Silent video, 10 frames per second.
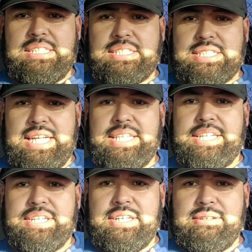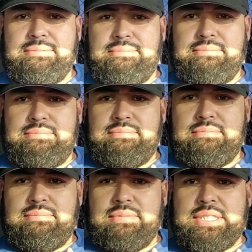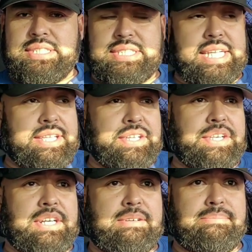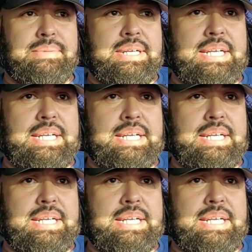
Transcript: standing up, standing up.